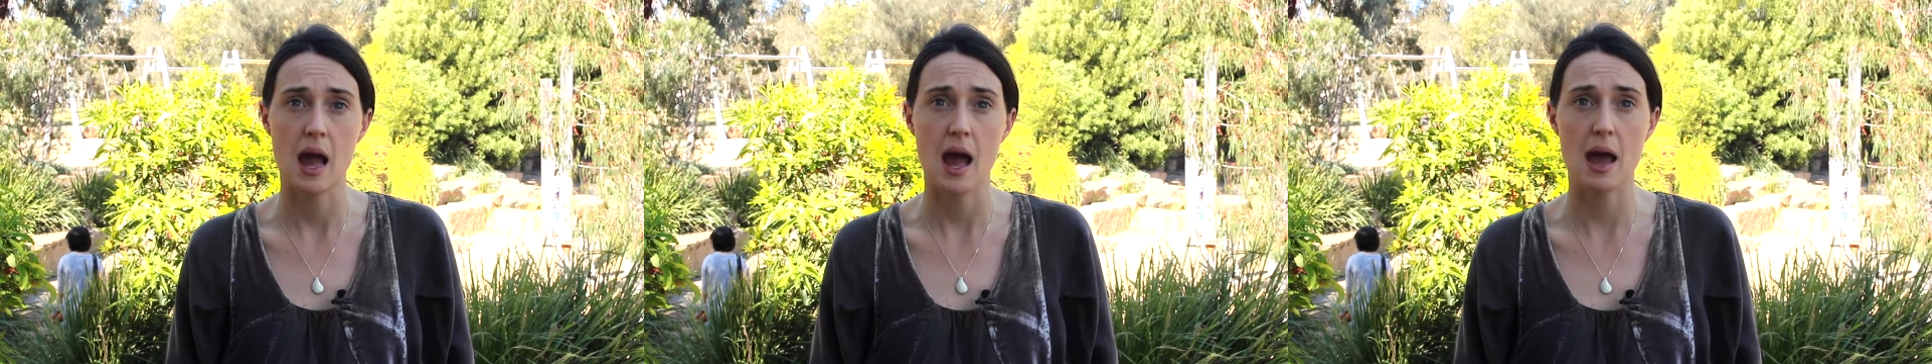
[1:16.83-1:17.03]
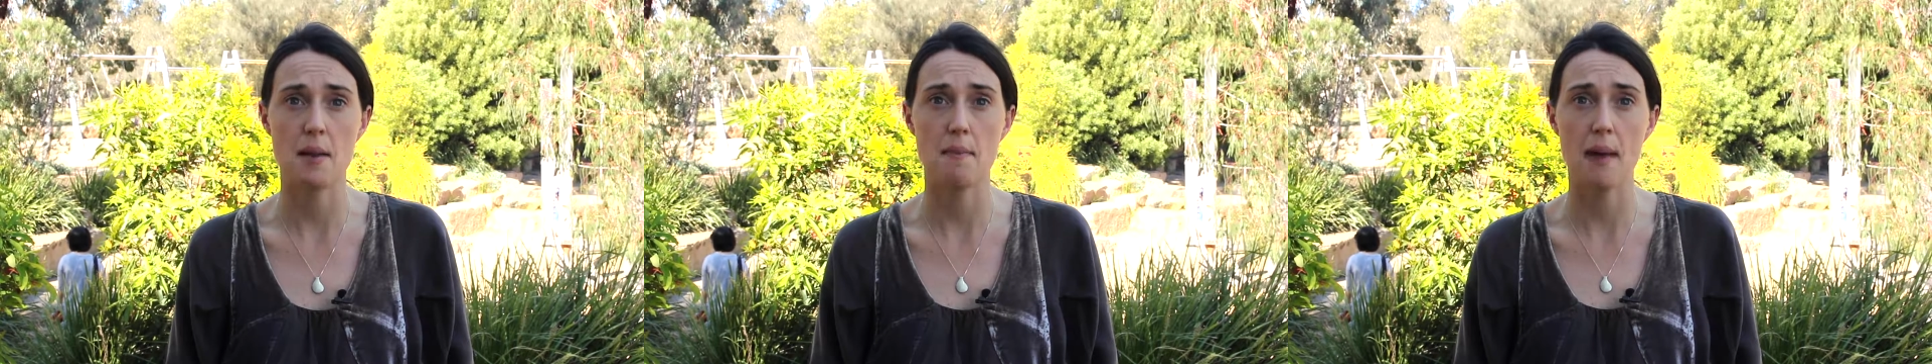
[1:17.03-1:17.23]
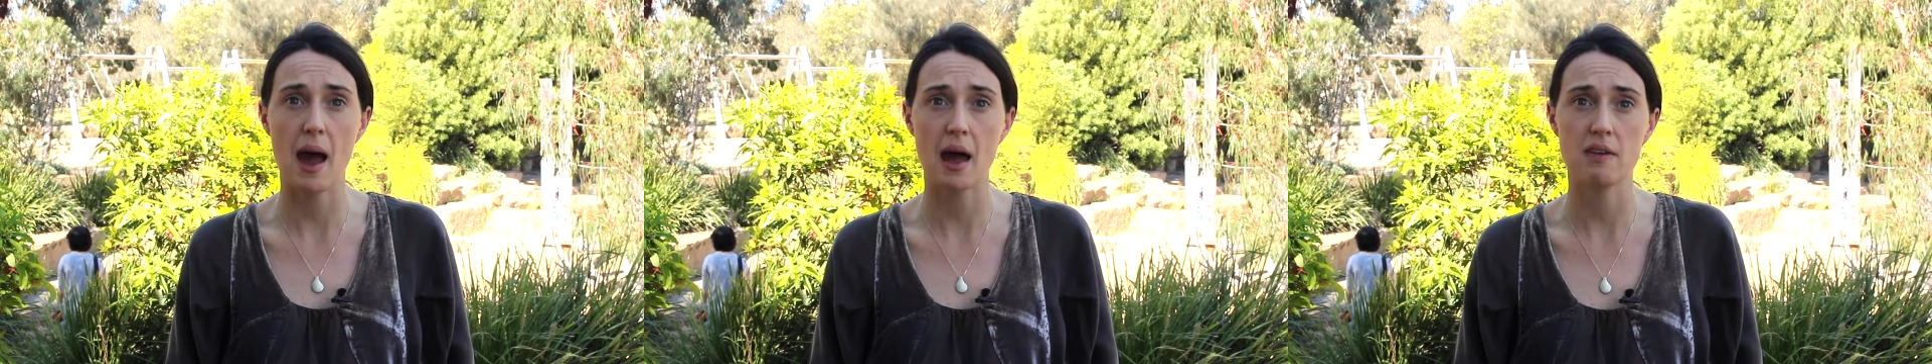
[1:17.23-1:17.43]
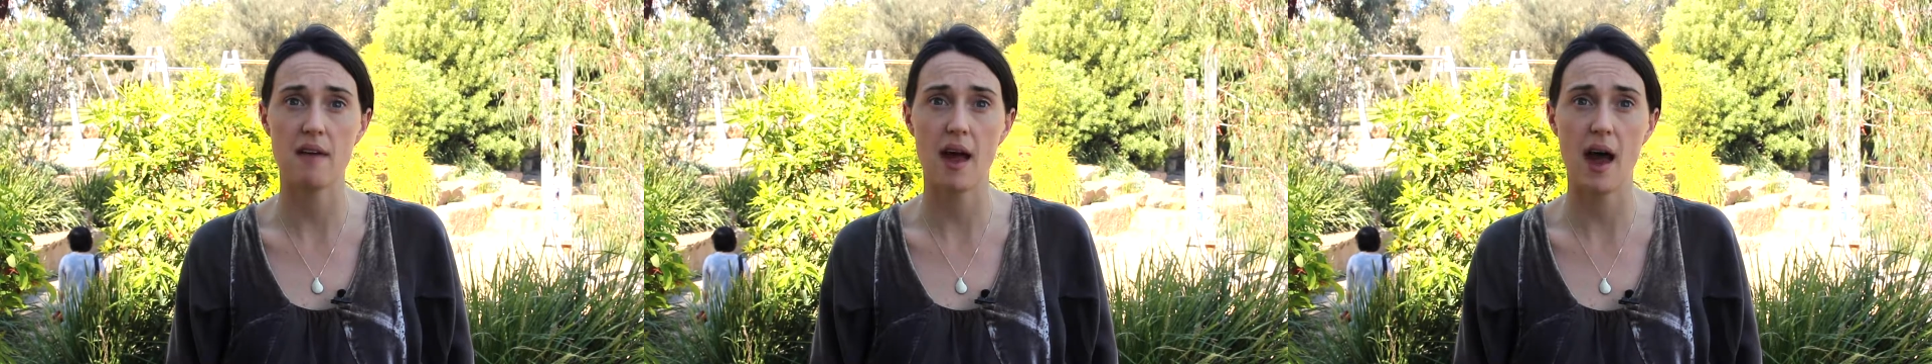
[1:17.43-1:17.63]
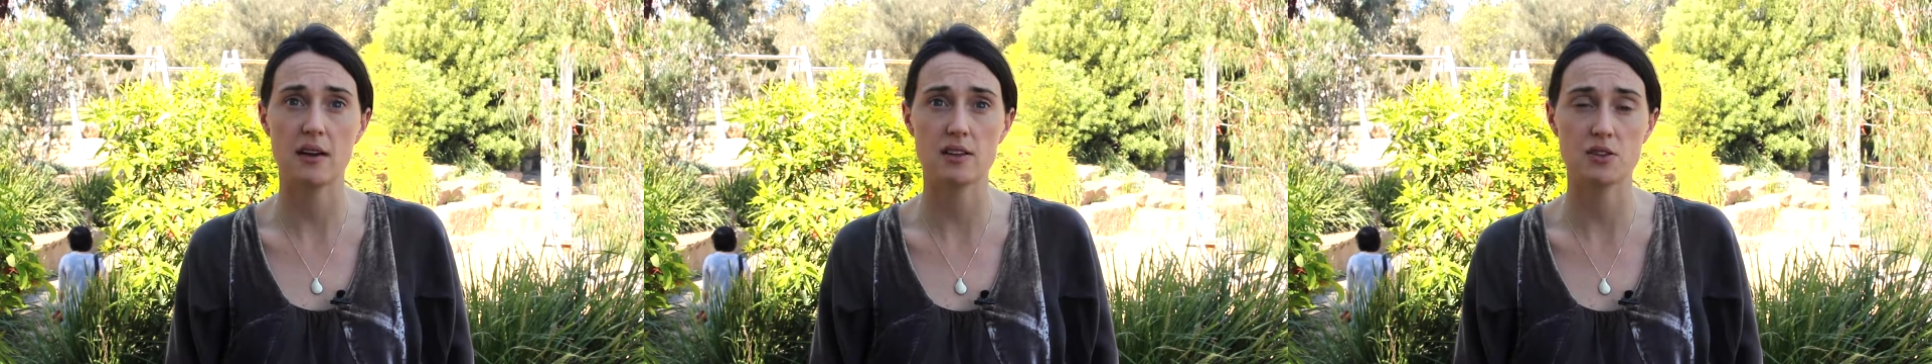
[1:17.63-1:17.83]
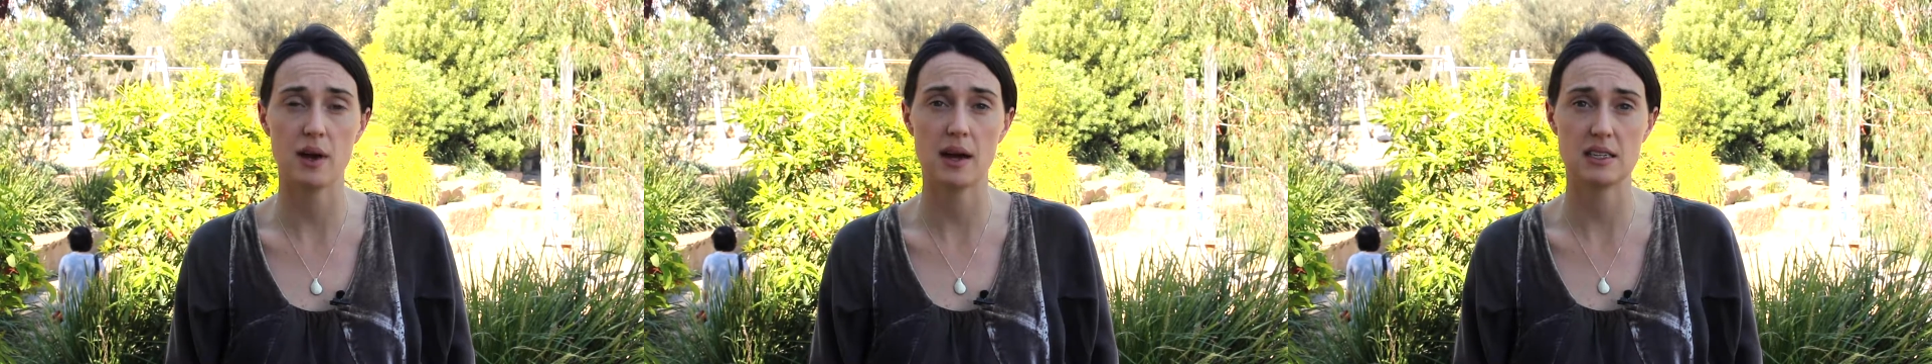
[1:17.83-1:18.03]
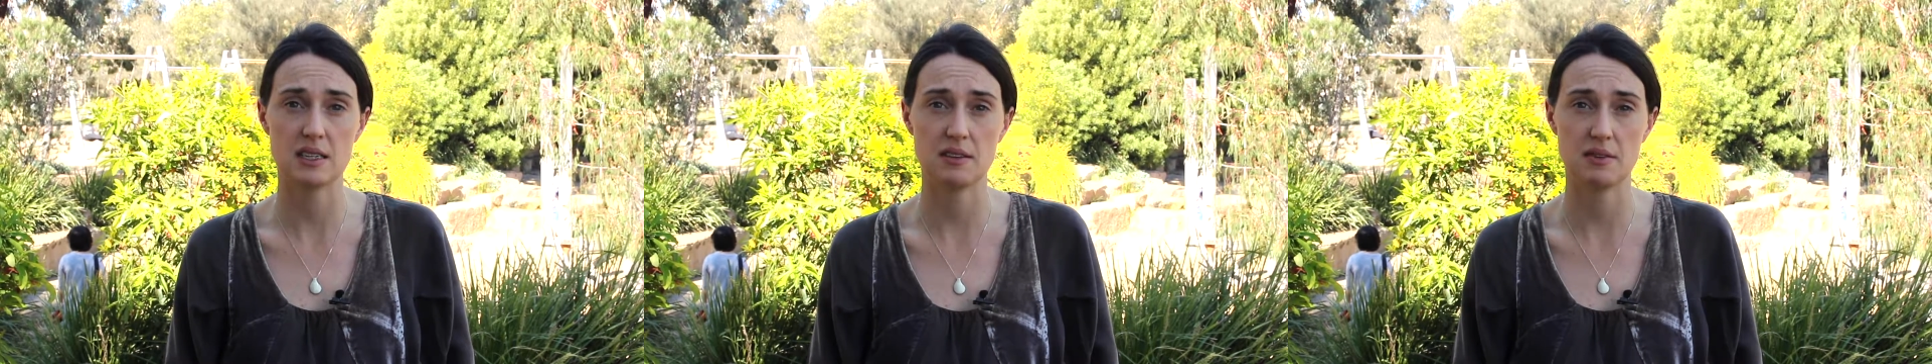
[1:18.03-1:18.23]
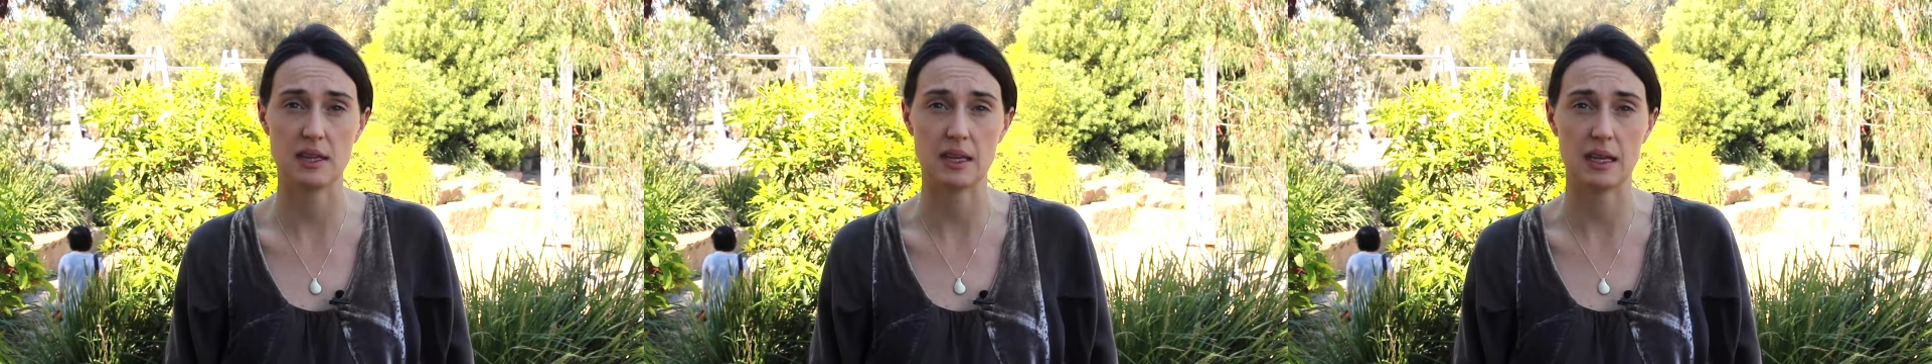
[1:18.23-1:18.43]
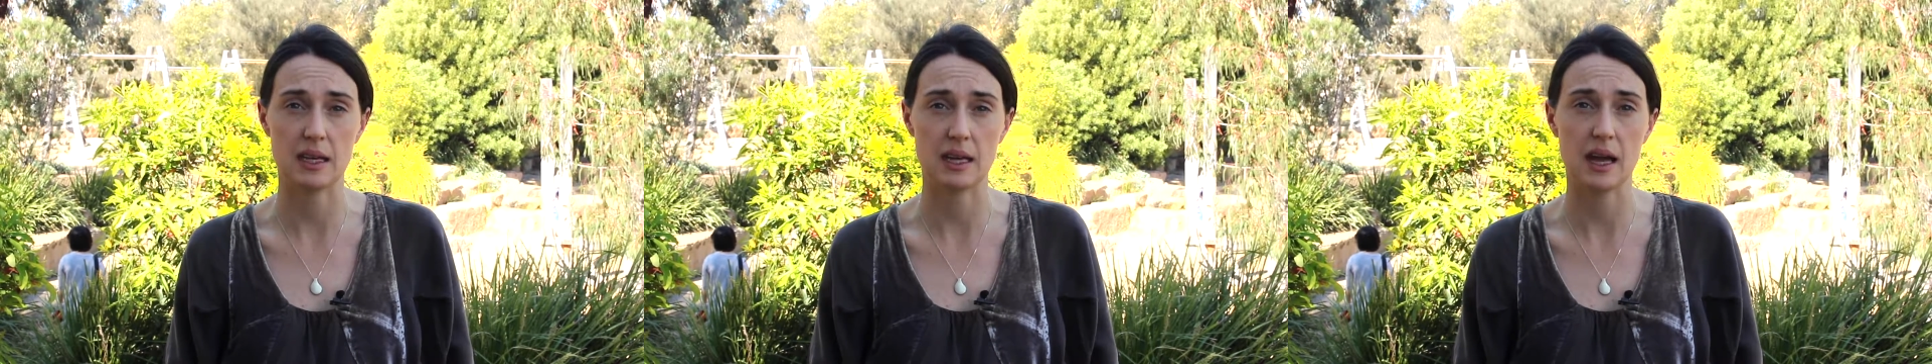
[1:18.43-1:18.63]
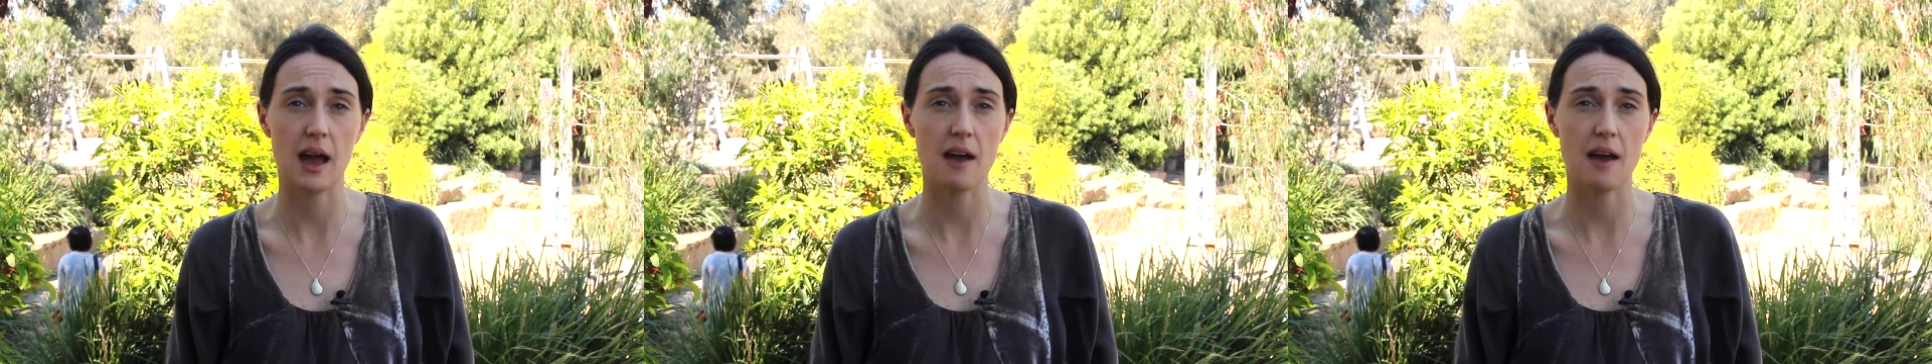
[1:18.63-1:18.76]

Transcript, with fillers: and amount of outdoor activity